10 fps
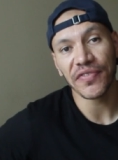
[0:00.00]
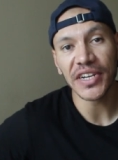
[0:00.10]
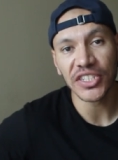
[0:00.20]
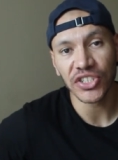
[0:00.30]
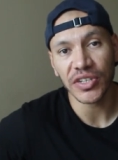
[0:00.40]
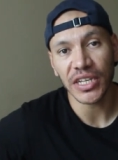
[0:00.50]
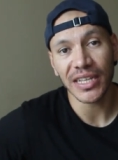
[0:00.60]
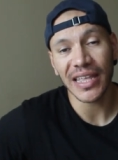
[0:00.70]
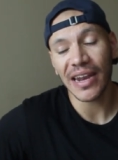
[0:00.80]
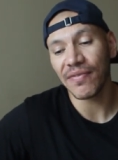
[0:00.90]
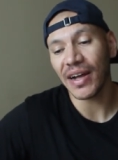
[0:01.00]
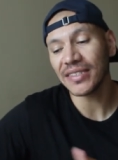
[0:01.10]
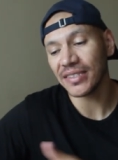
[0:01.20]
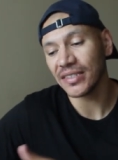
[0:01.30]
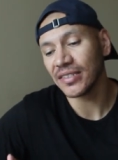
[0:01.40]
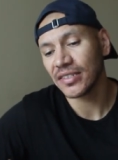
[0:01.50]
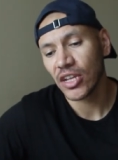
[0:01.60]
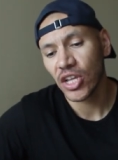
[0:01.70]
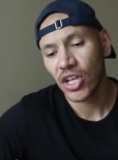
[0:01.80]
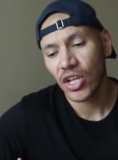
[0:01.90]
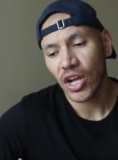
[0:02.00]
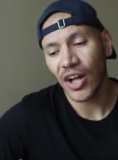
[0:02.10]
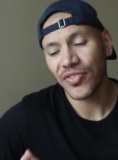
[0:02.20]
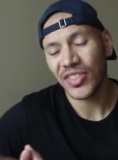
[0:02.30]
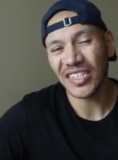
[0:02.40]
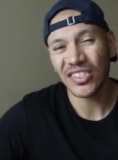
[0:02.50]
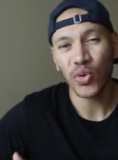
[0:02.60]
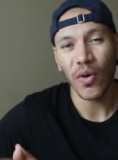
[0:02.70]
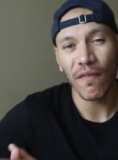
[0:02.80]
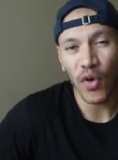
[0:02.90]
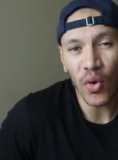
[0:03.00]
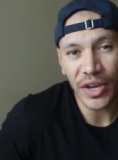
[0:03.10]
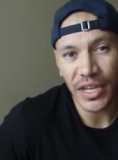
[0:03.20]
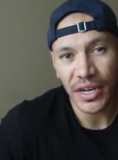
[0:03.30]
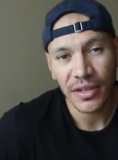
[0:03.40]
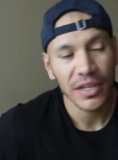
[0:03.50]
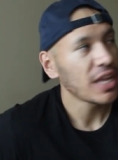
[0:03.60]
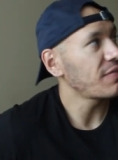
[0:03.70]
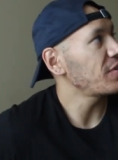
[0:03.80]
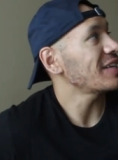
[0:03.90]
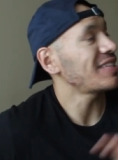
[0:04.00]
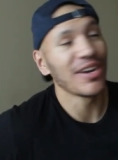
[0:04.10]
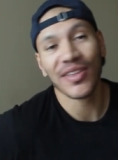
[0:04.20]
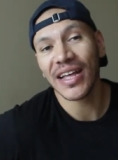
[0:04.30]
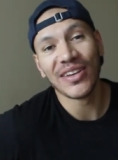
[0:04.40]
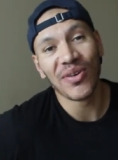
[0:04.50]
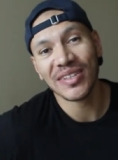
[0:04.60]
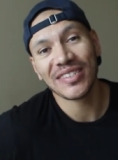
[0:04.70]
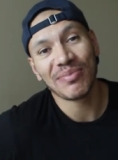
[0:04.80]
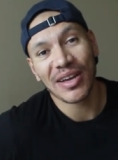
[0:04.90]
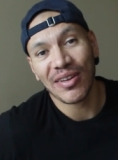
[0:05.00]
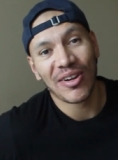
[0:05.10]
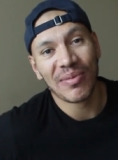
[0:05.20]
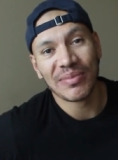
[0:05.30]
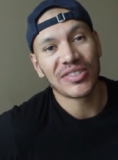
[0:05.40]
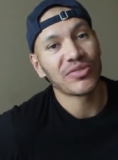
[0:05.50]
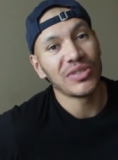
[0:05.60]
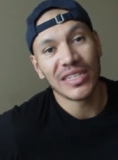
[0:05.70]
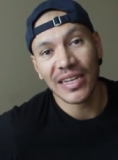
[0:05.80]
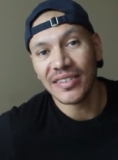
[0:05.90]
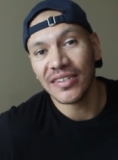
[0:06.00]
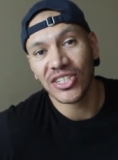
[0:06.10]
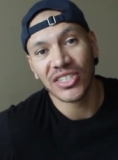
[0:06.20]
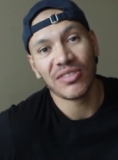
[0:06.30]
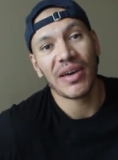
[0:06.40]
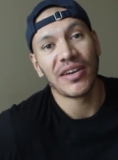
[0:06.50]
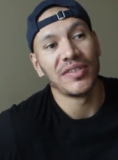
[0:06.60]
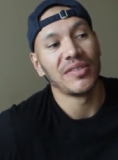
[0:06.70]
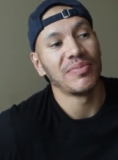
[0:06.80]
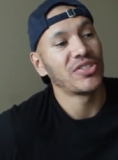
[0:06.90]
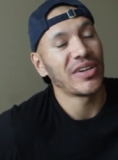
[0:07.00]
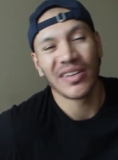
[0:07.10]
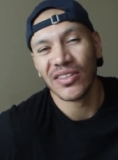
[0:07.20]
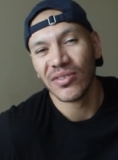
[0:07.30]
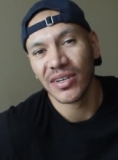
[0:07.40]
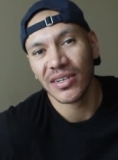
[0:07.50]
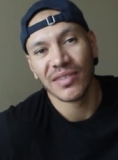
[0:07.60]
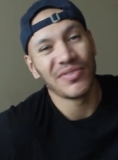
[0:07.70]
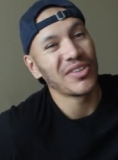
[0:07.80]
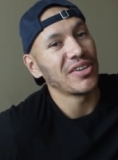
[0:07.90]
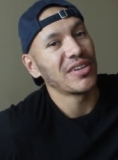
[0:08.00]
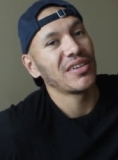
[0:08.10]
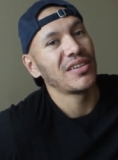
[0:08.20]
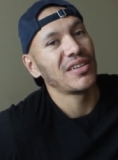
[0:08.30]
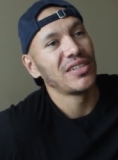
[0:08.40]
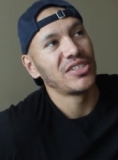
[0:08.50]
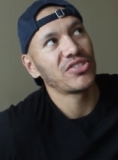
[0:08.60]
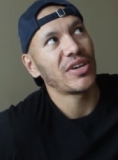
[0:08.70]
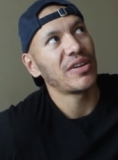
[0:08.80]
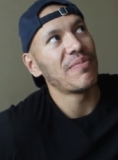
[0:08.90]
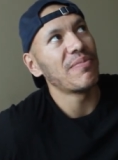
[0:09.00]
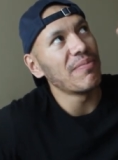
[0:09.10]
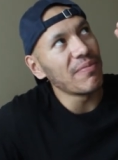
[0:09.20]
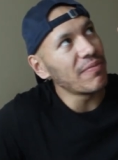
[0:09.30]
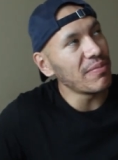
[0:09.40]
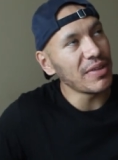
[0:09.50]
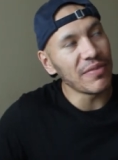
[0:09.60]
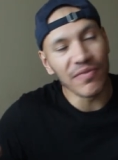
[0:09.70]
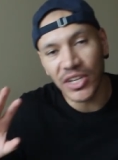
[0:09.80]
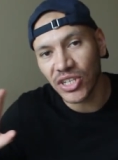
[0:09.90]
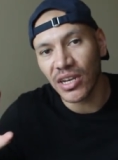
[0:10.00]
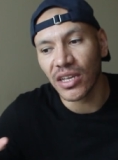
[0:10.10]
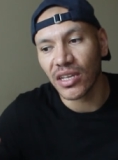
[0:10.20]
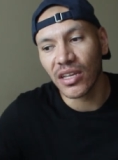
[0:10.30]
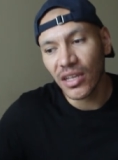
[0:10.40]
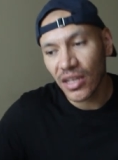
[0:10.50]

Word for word: your fitness journey. And that advice is on um, things to avoid. If you guys hear that noise, it's my alarm. I'm just really lazy to change the battery, but try to ignore it if you could. Just try to envision like